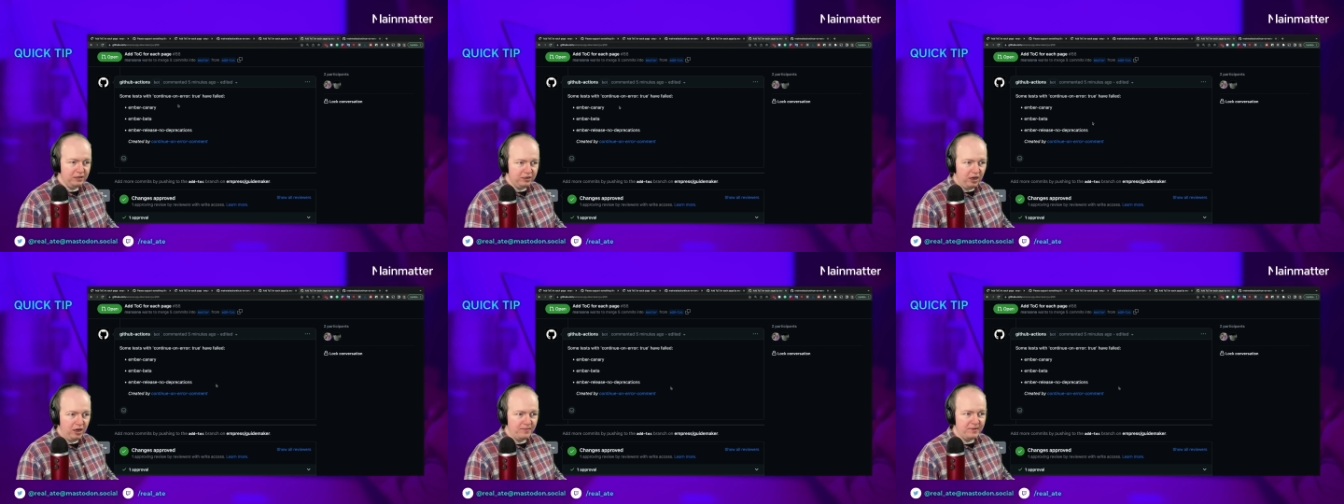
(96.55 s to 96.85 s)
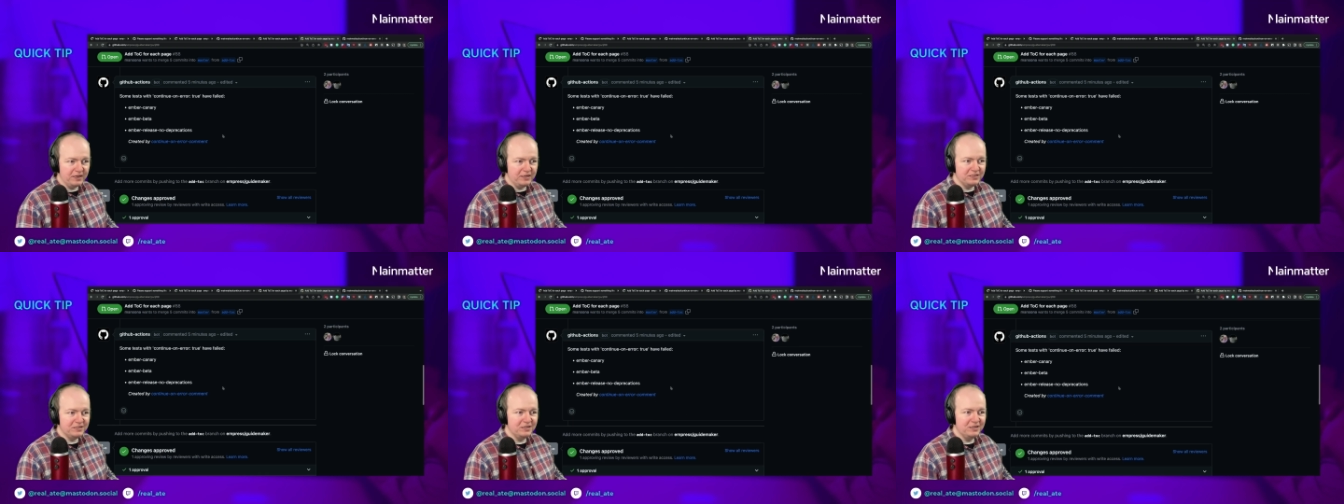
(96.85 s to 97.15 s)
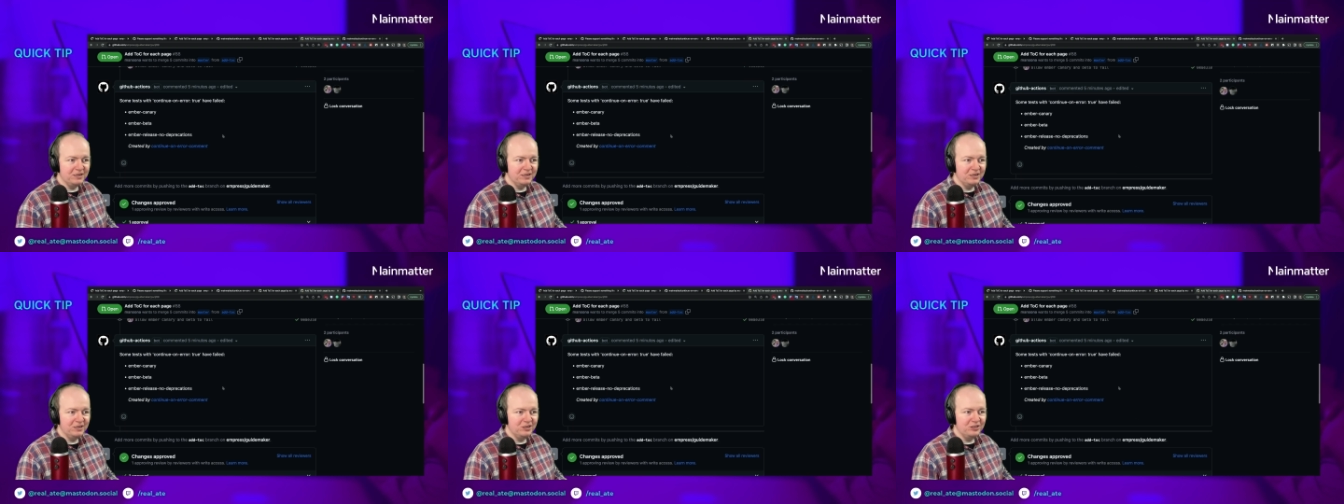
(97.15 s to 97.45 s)
comment
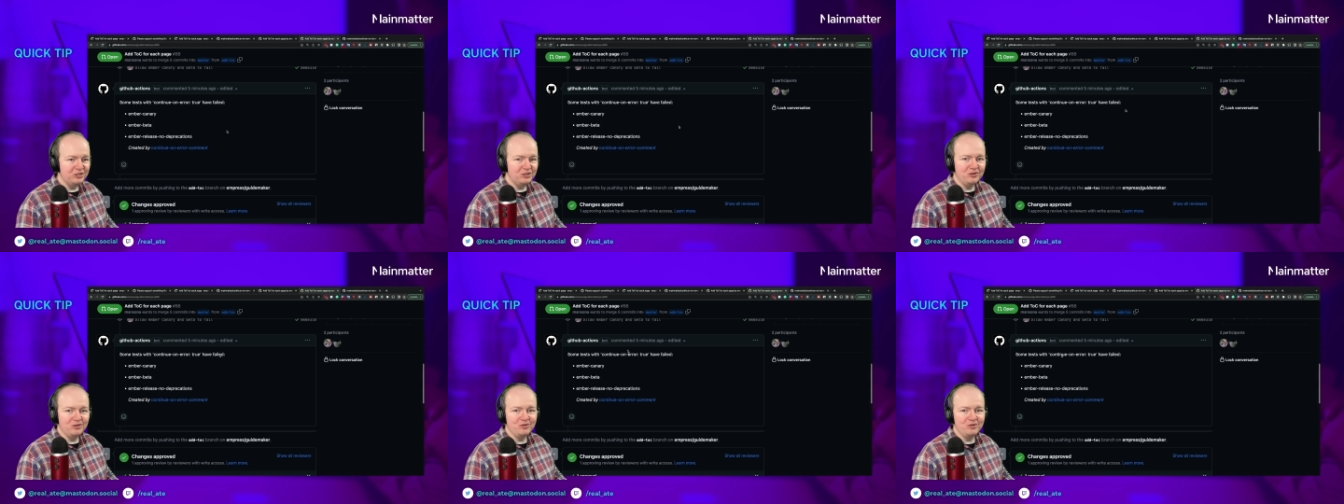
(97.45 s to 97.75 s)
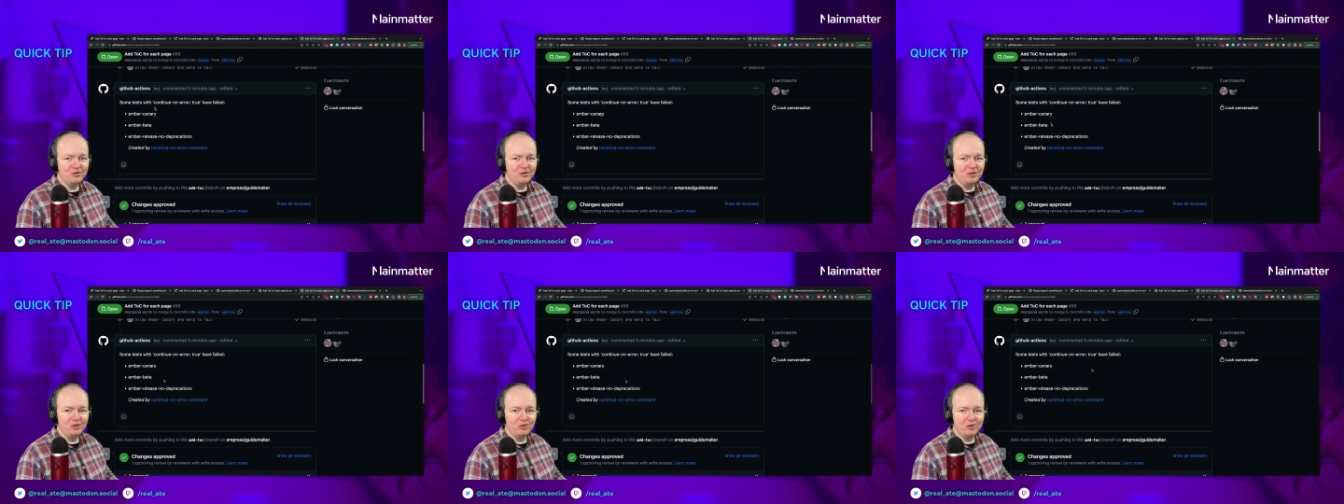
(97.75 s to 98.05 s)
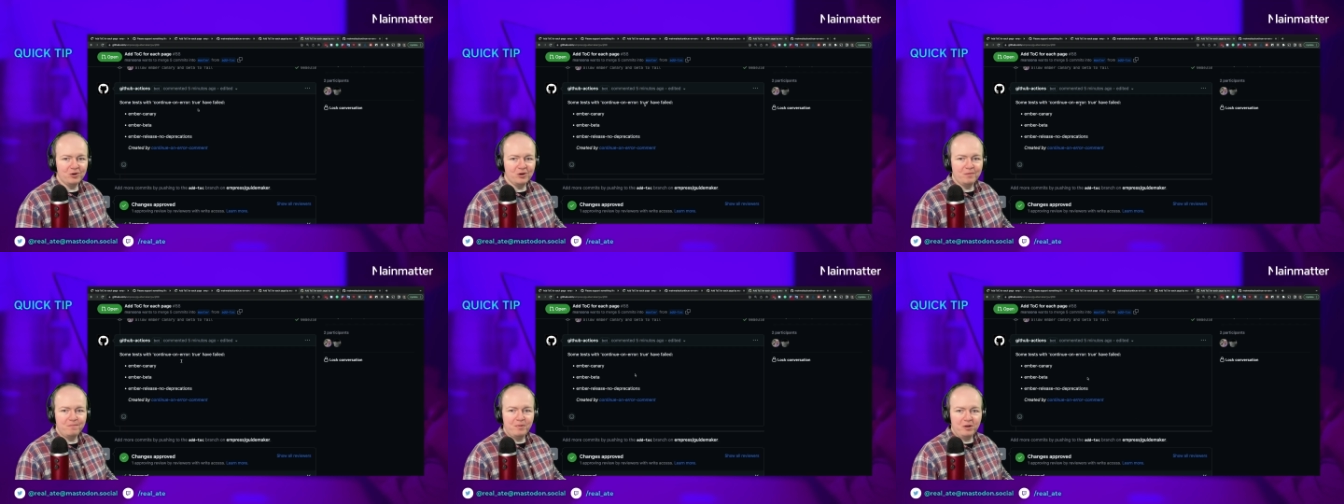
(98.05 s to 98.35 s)
to
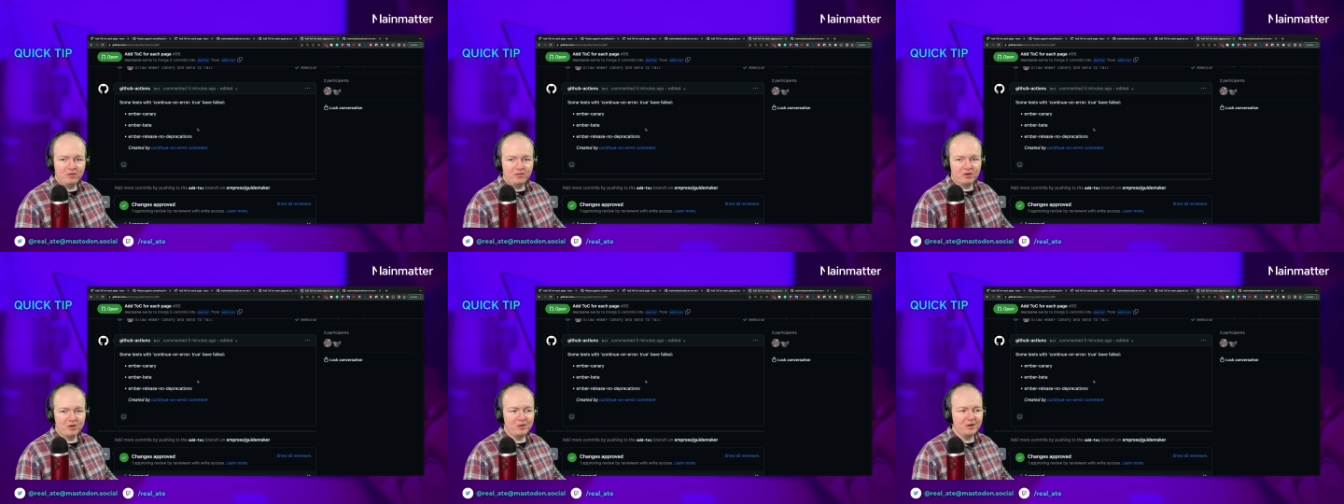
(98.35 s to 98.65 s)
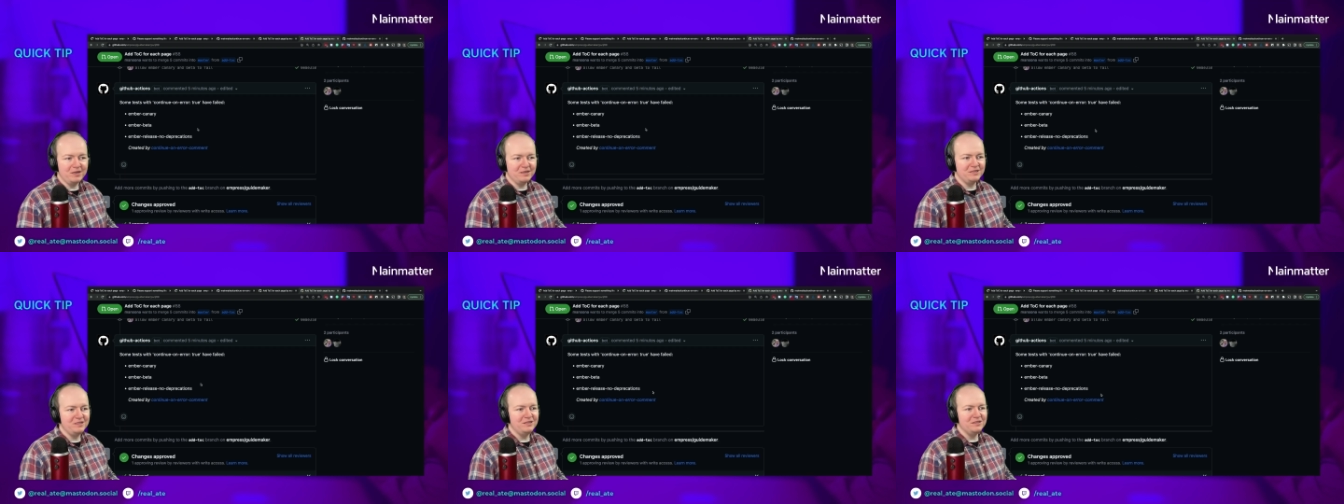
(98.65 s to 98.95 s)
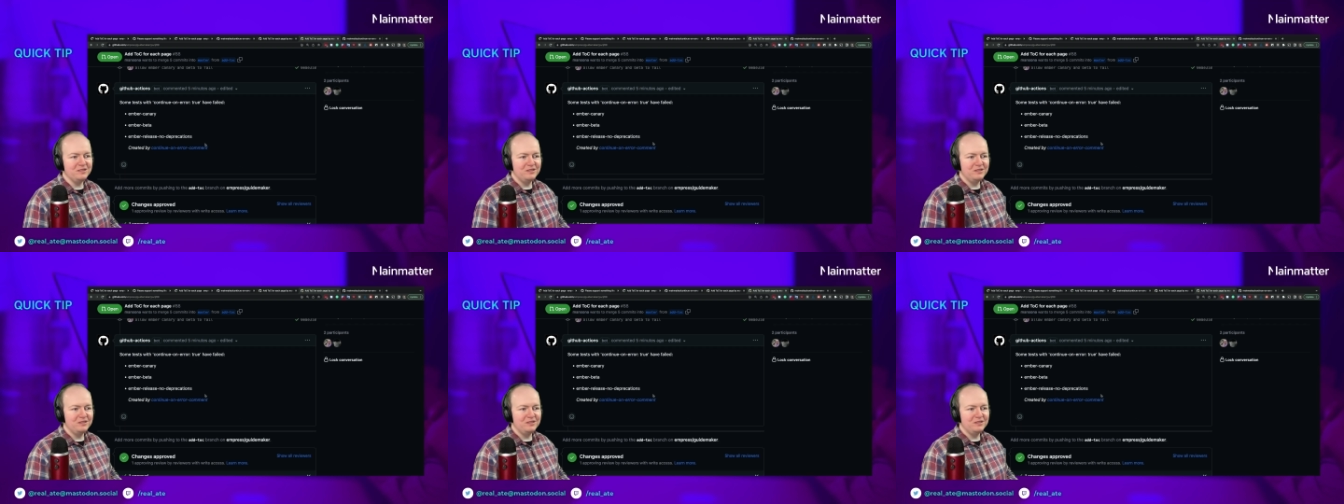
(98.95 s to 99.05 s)
your pull request.